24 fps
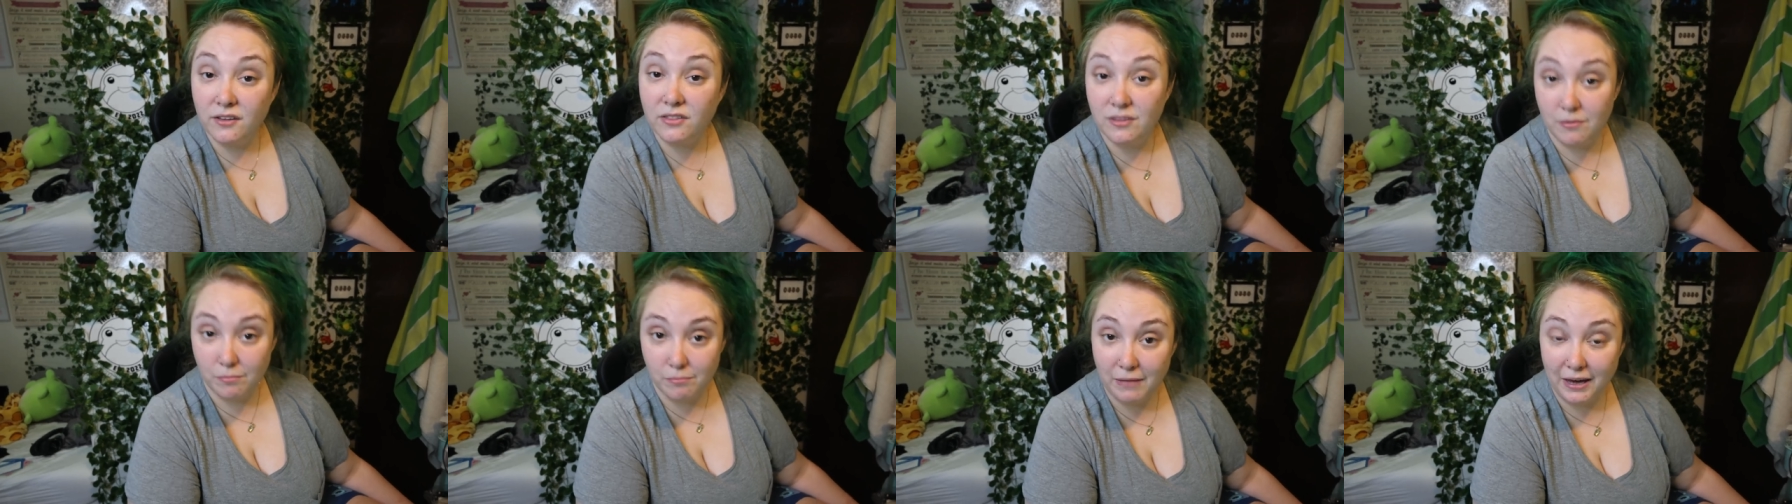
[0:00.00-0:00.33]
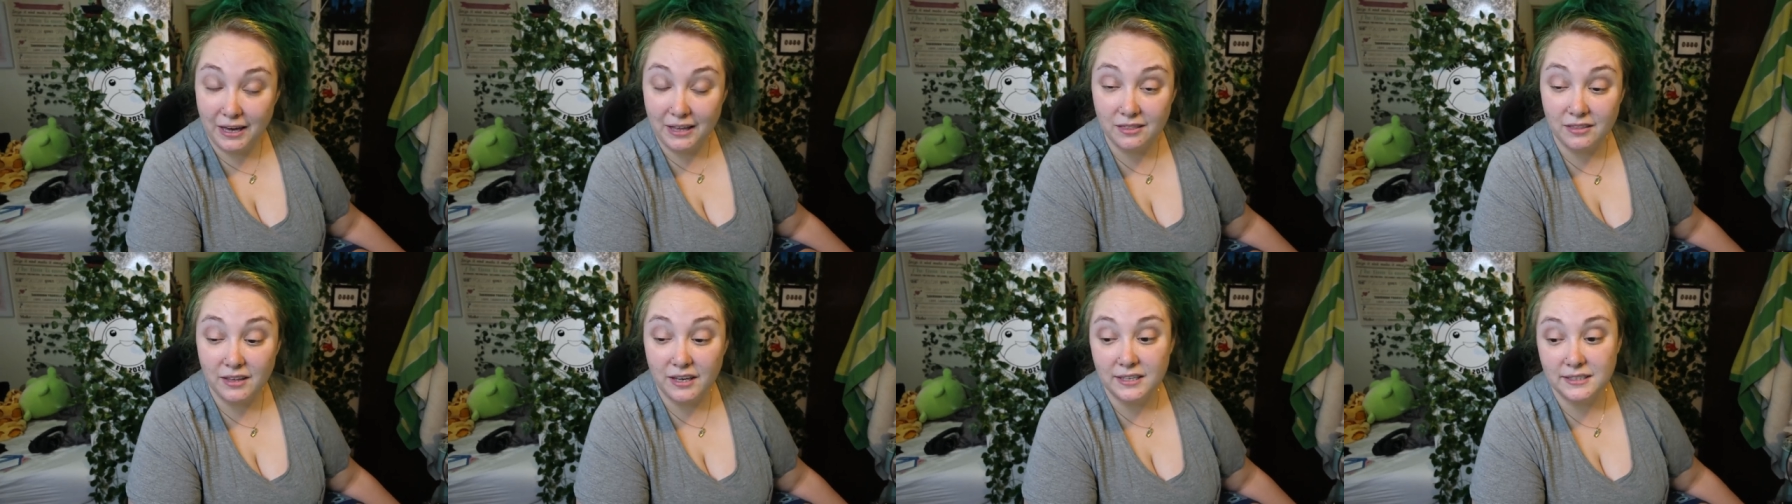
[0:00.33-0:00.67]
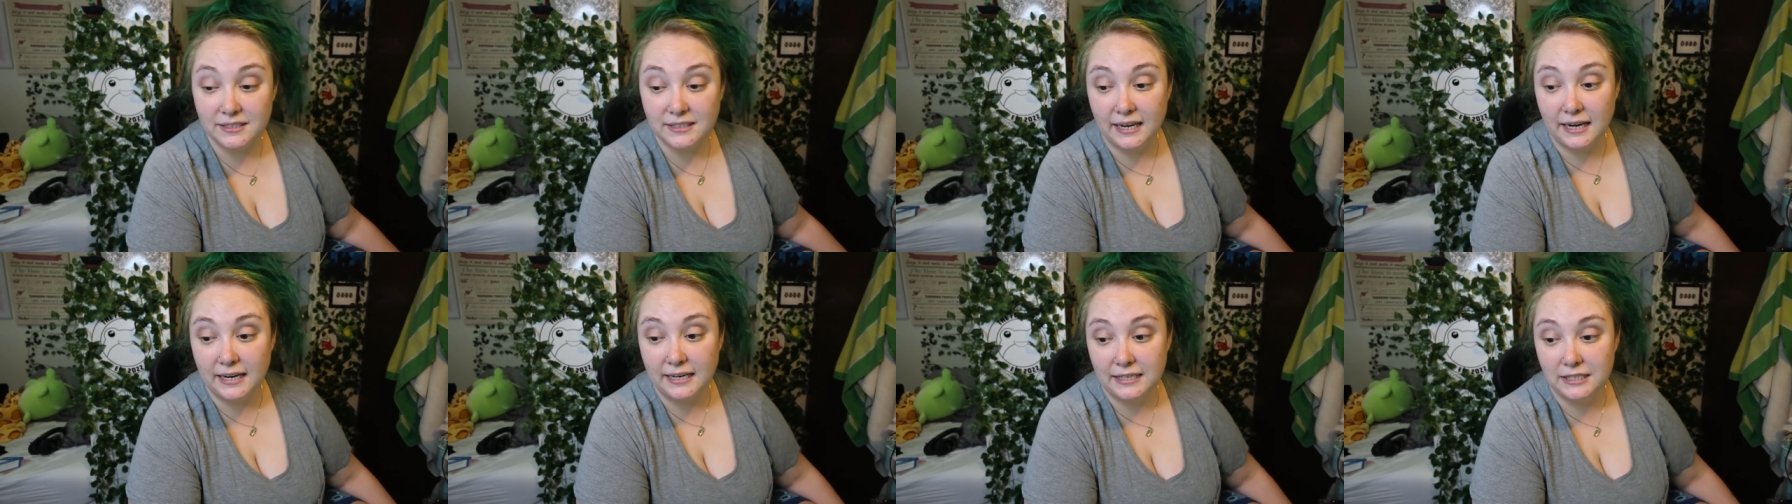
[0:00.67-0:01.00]
the main
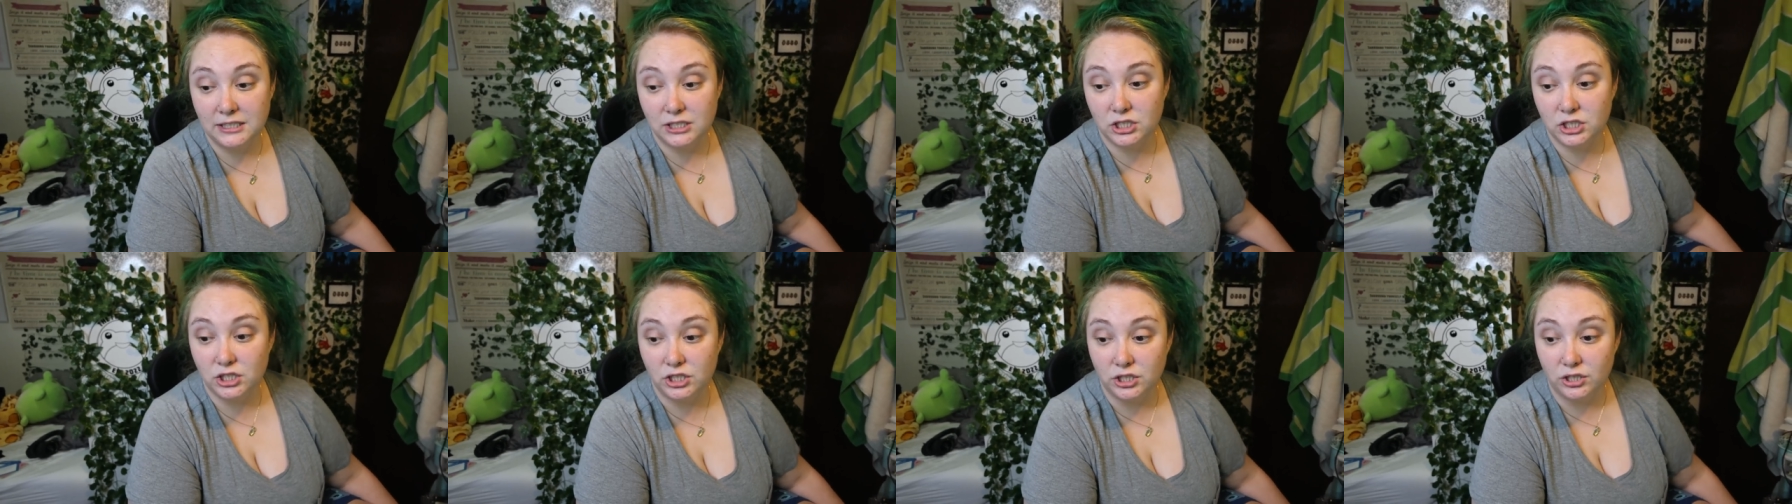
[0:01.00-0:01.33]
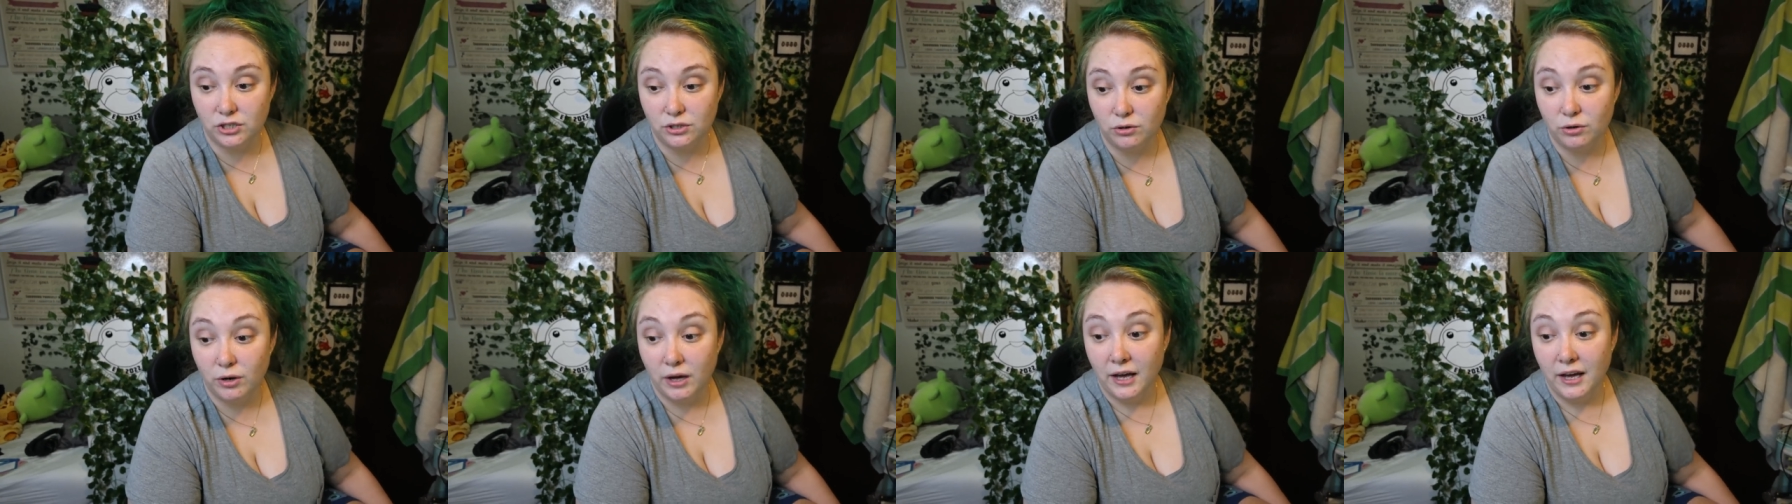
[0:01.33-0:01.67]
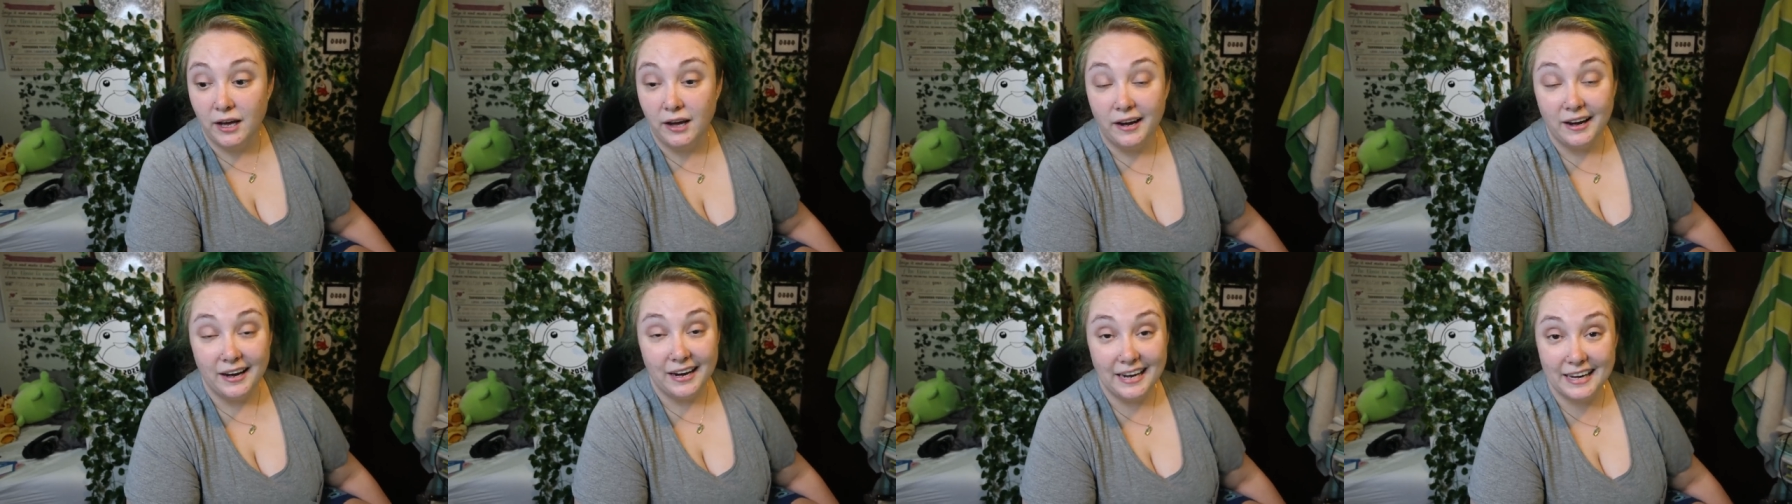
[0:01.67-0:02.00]
things that I need to do
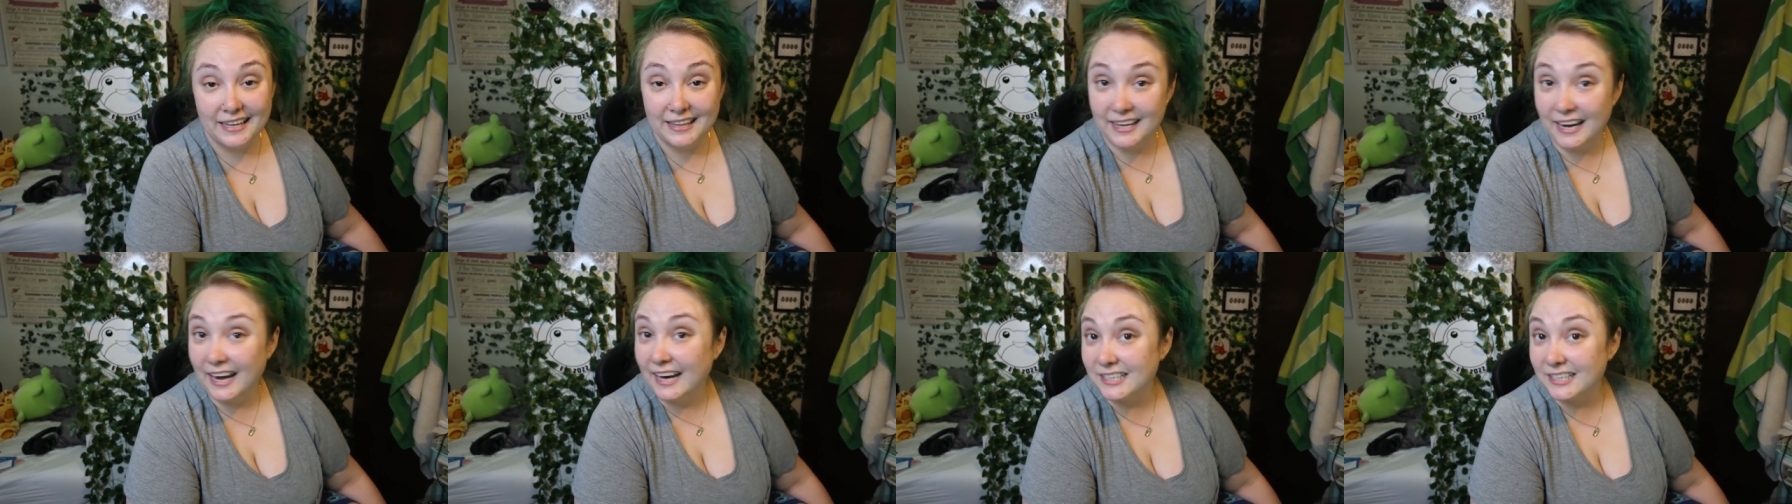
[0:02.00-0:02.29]
in the